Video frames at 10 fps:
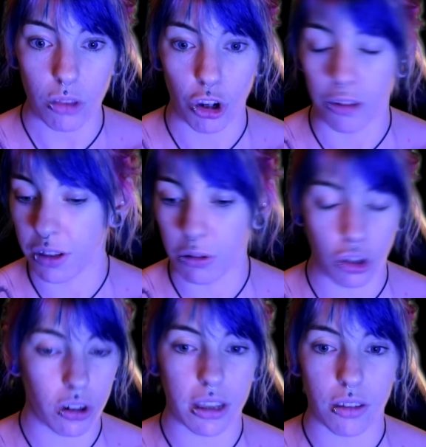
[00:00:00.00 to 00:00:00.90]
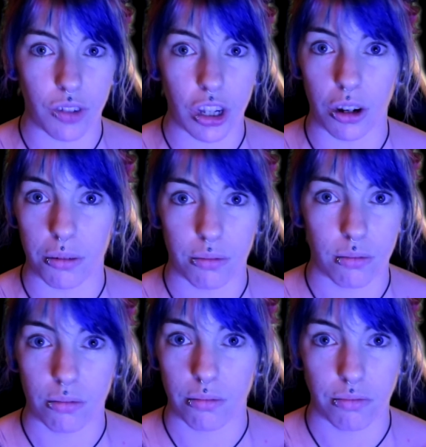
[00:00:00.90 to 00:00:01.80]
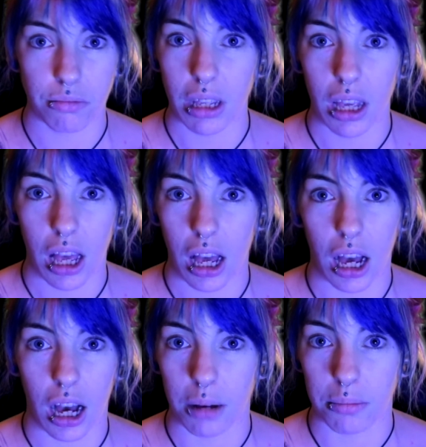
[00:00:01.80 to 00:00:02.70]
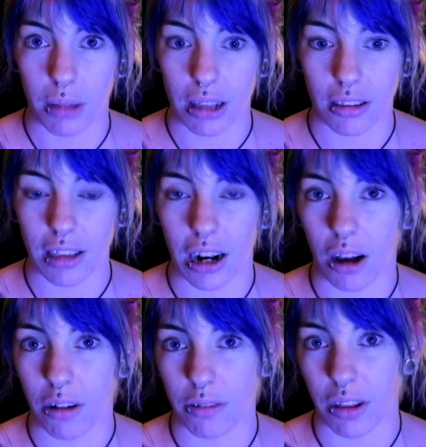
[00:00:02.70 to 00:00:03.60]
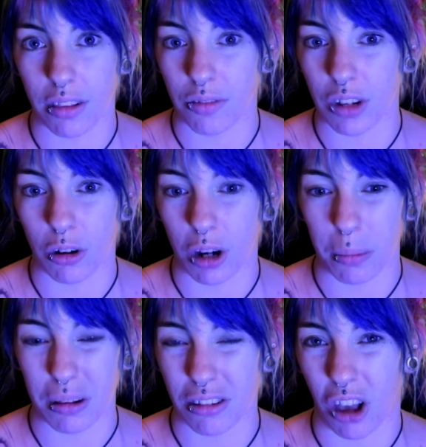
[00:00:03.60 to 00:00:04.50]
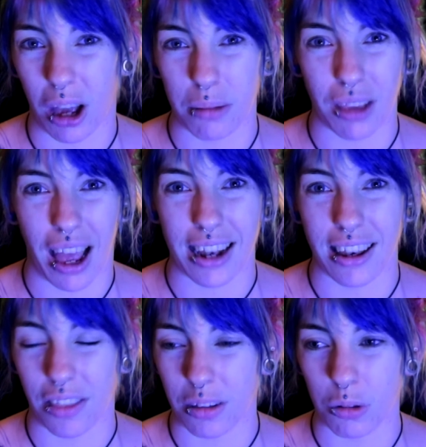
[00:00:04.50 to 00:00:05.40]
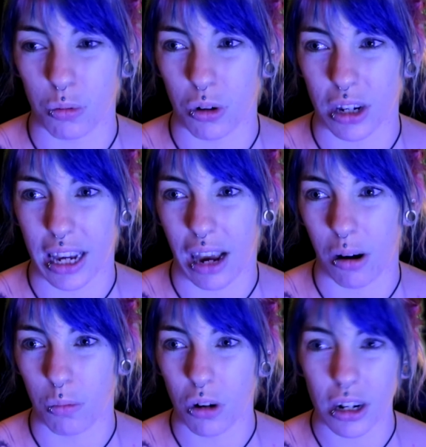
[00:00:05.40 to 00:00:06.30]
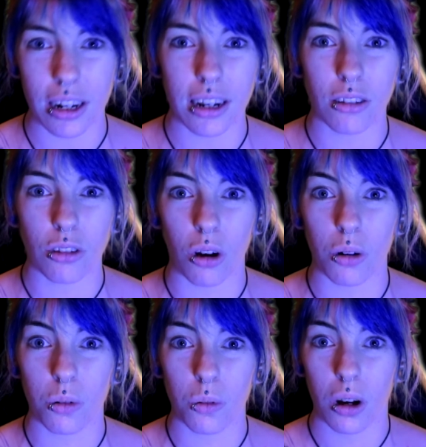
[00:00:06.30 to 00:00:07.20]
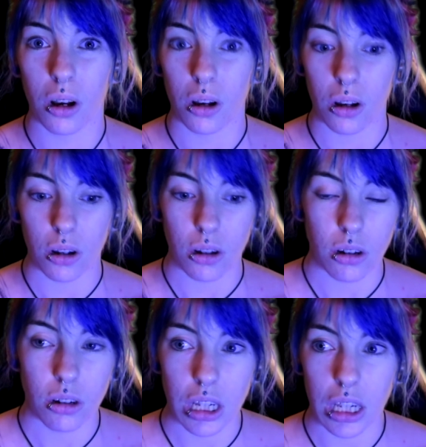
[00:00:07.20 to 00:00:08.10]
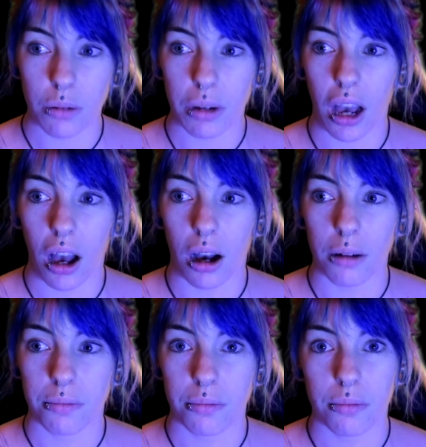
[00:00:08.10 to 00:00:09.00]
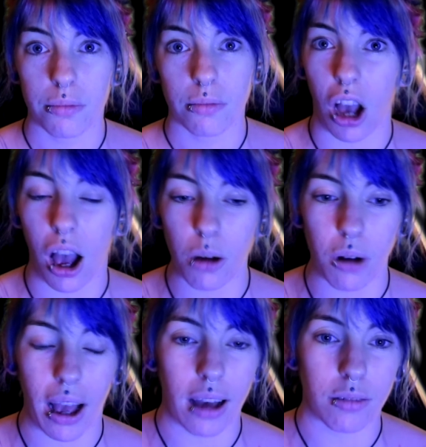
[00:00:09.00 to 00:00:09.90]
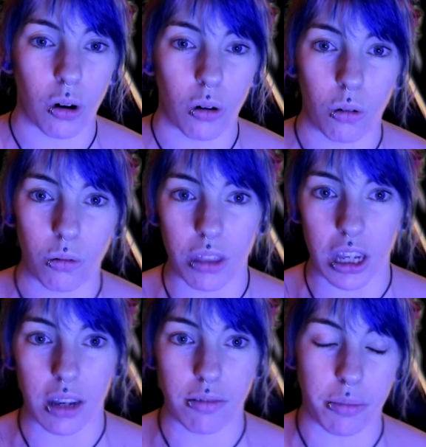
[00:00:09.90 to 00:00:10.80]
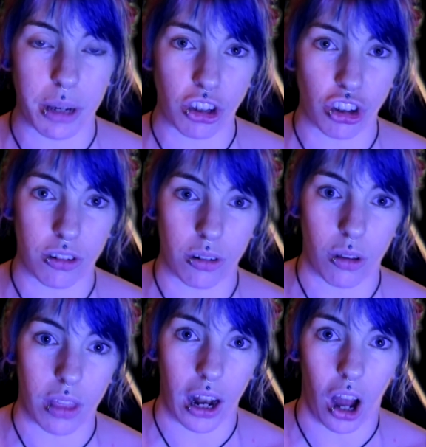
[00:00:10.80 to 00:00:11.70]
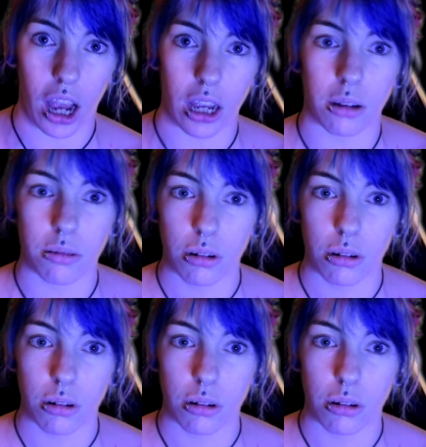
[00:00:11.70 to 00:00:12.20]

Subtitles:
Hopefully you enjoyed this video. As I said, I've done this video a couple of times and nothing was working how I wanted it, so here we are. I will have all the information that I